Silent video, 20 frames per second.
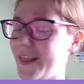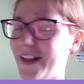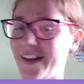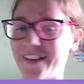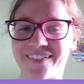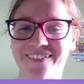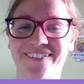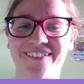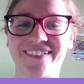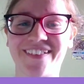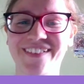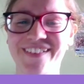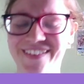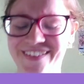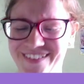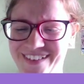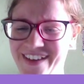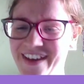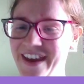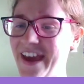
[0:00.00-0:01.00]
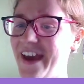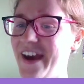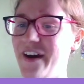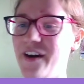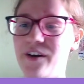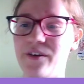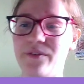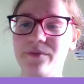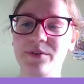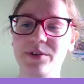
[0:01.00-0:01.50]
August,
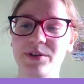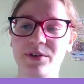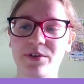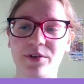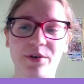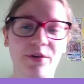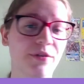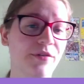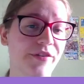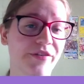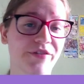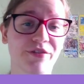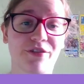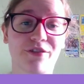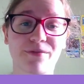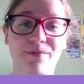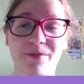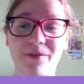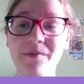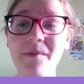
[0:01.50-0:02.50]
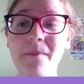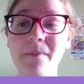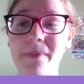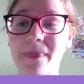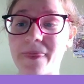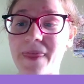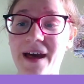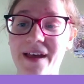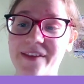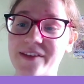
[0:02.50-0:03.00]
who's adorable.
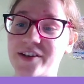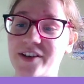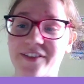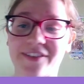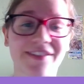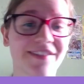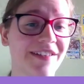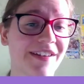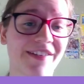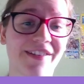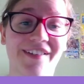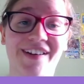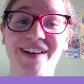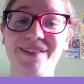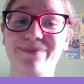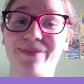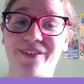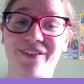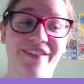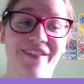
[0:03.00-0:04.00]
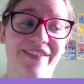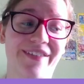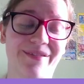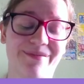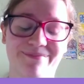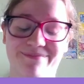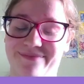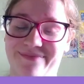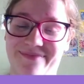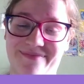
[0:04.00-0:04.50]
That's just an aside because
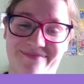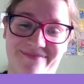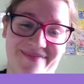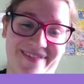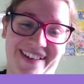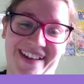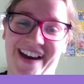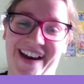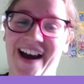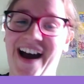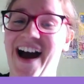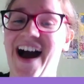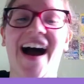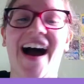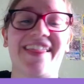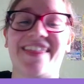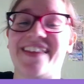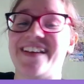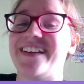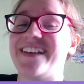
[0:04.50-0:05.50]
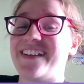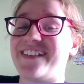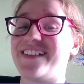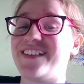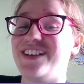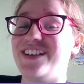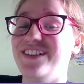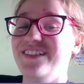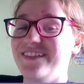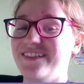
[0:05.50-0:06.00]
I think he's
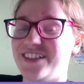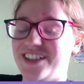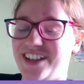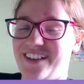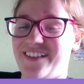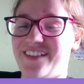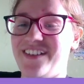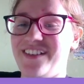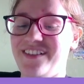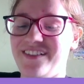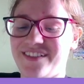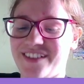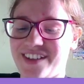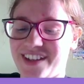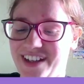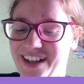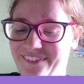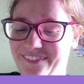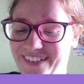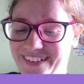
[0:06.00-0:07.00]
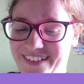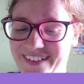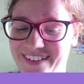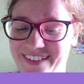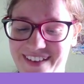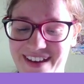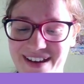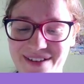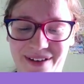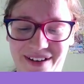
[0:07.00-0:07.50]
cute. She's cute and I want to
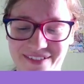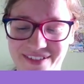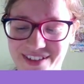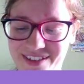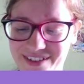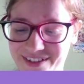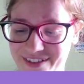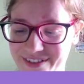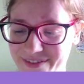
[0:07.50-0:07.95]
say about it.